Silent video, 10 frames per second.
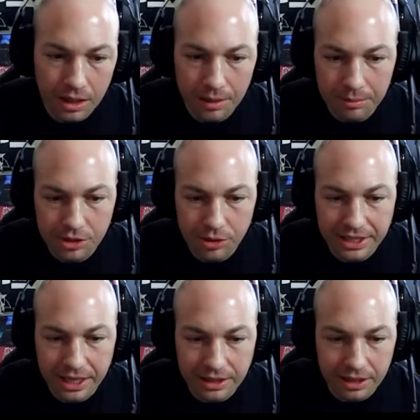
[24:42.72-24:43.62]
So I
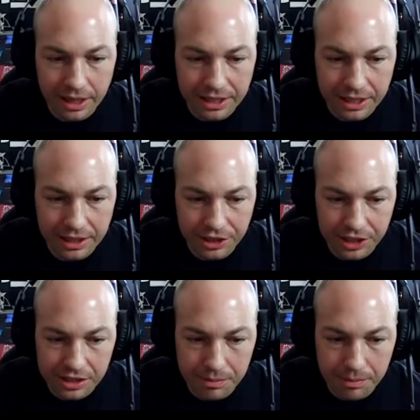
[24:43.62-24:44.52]
tend to
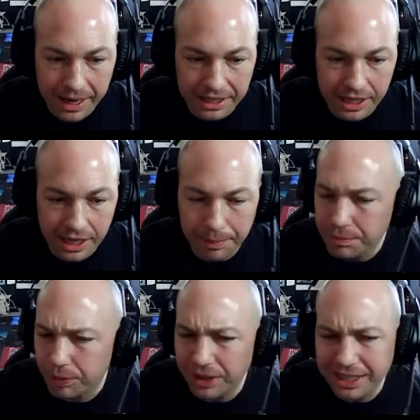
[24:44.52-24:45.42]
just match that up. It's
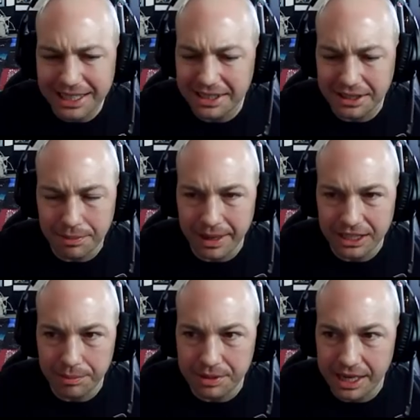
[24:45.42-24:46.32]
pretty easy to
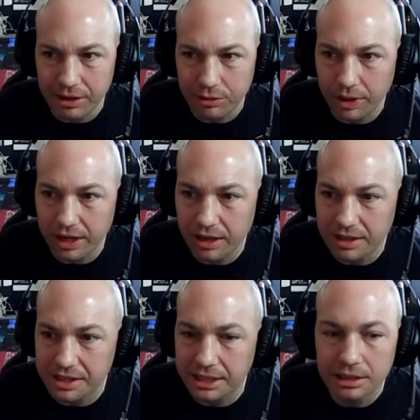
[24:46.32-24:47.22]
match up sound, quite
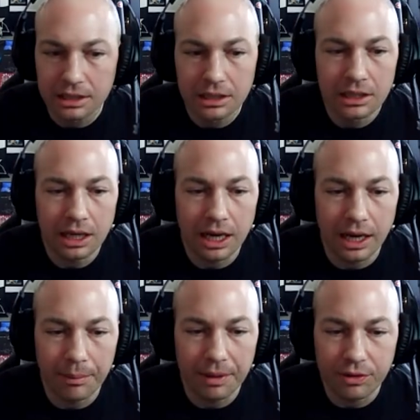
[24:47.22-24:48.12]
honestly,
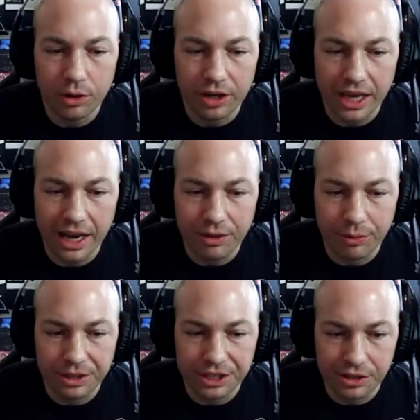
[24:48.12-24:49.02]
if you already have the
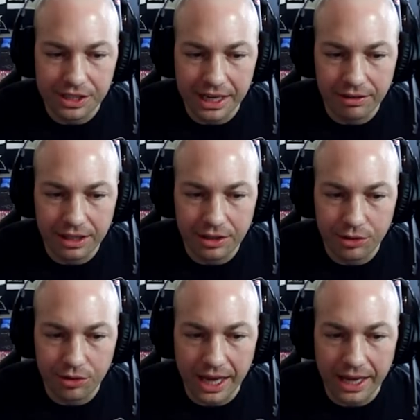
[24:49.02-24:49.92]
original sound and do
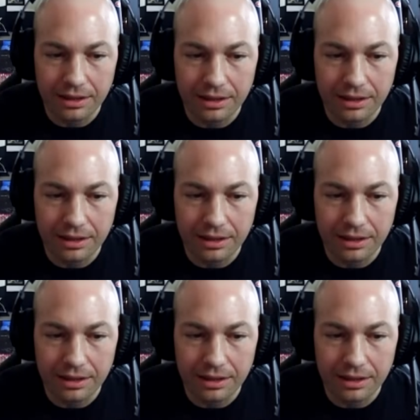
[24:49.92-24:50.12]
that.